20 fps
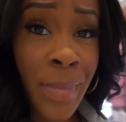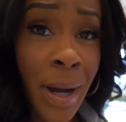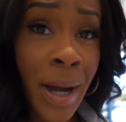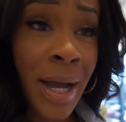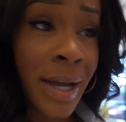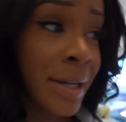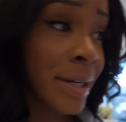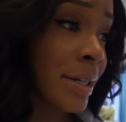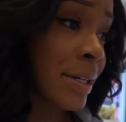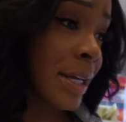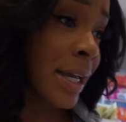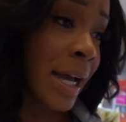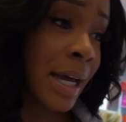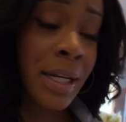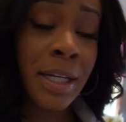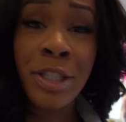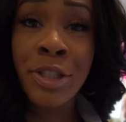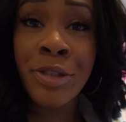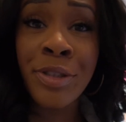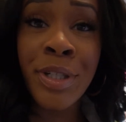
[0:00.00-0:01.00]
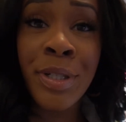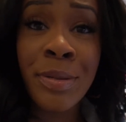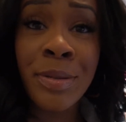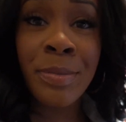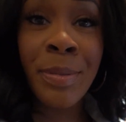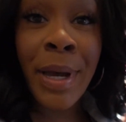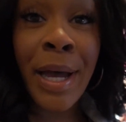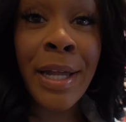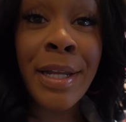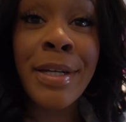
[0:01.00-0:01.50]
buying the Kalee Dreams
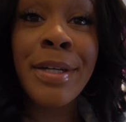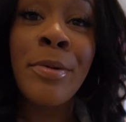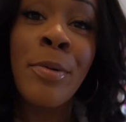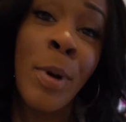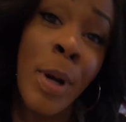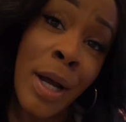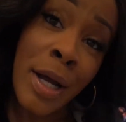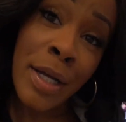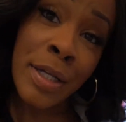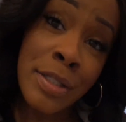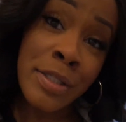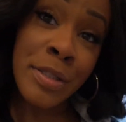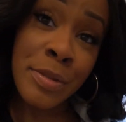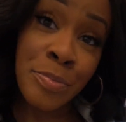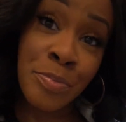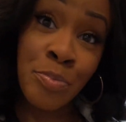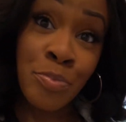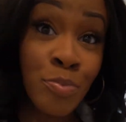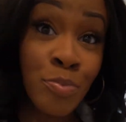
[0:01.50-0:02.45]
palette. Watch.